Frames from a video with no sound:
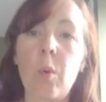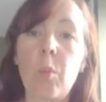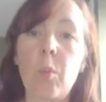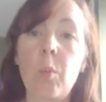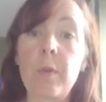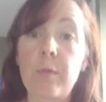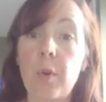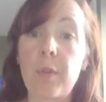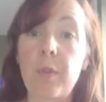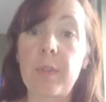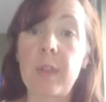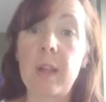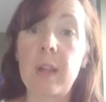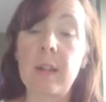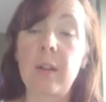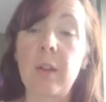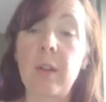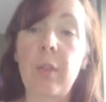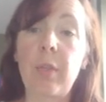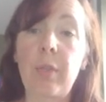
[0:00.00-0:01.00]
we've got
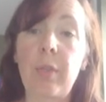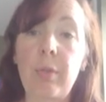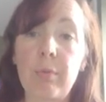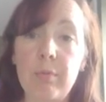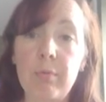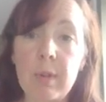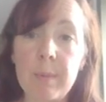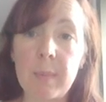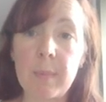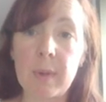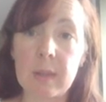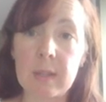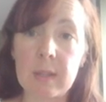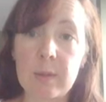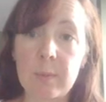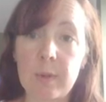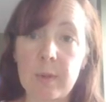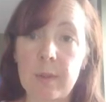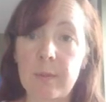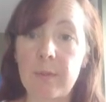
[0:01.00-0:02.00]
then 3
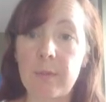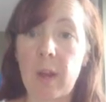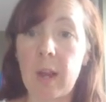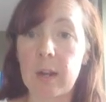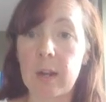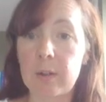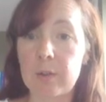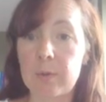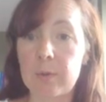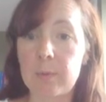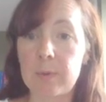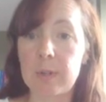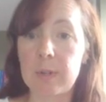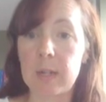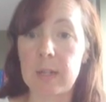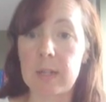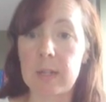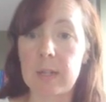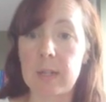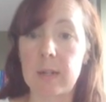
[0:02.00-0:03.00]
months worth of actual
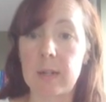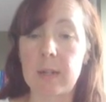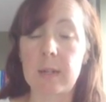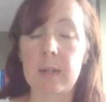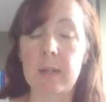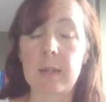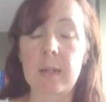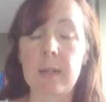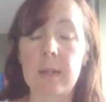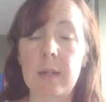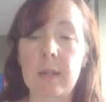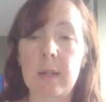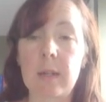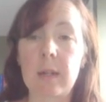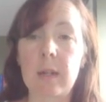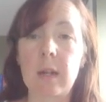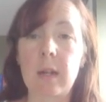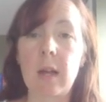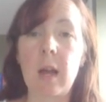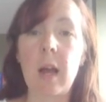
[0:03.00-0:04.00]
data.
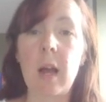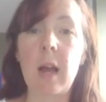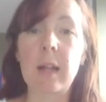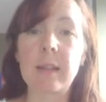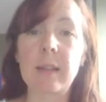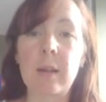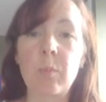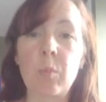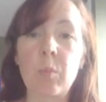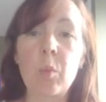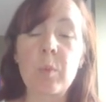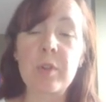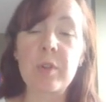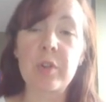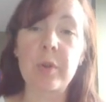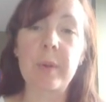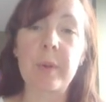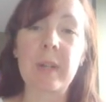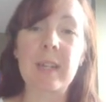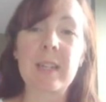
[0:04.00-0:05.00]
And then what we're
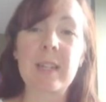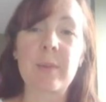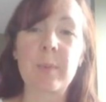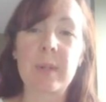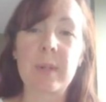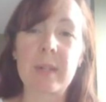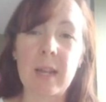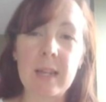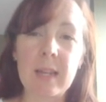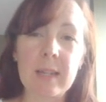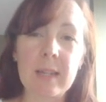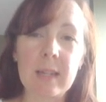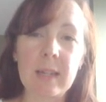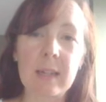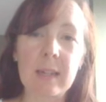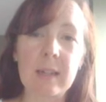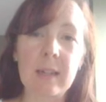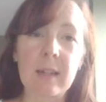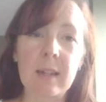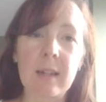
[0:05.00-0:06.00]
doing is we're
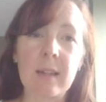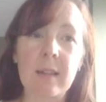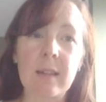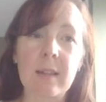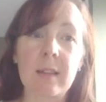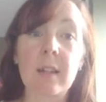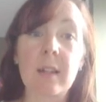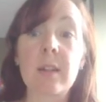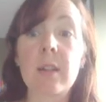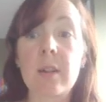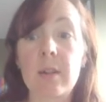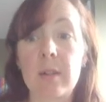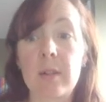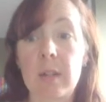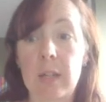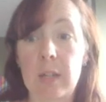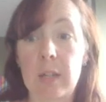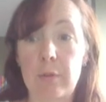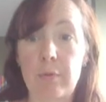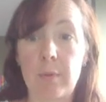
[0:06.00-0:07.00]
taking the
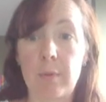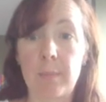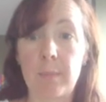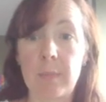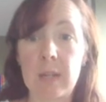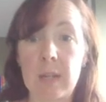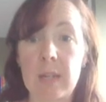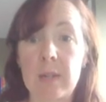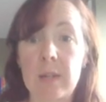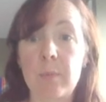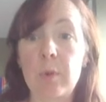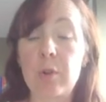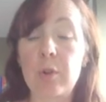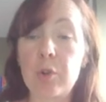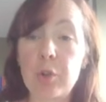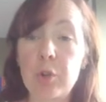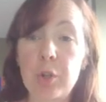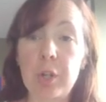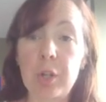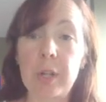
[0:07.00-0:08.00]
learnings from this. We're
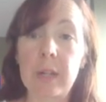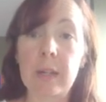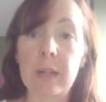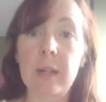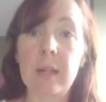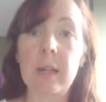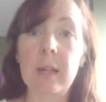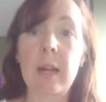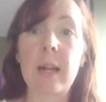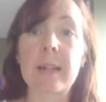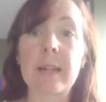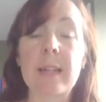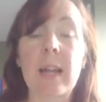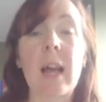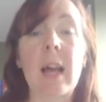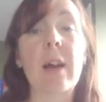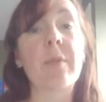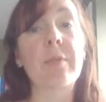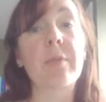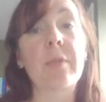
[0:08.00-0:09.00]
looking at
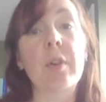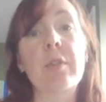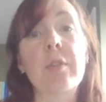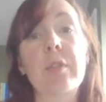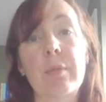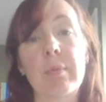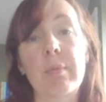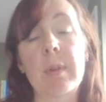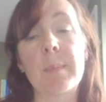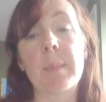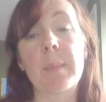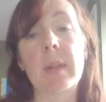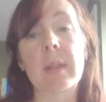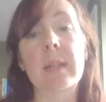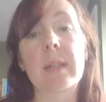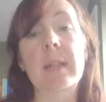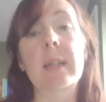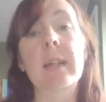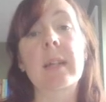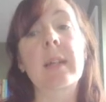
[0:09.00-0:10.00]
how those 3
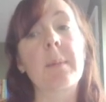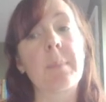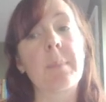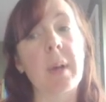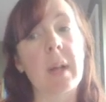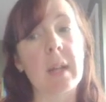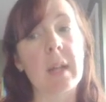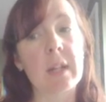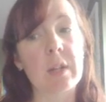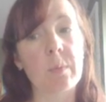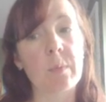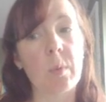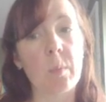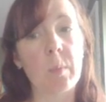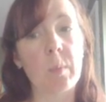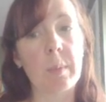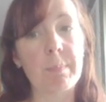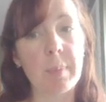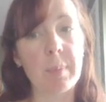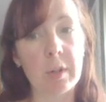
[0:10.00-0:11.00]
months compare to what
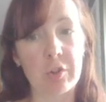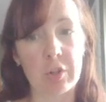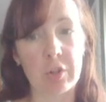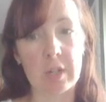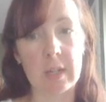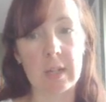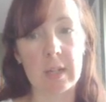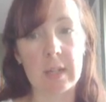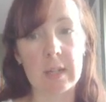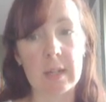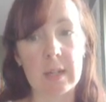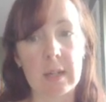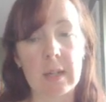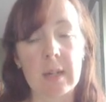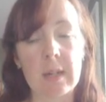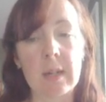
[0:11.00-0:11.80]
we budgeted.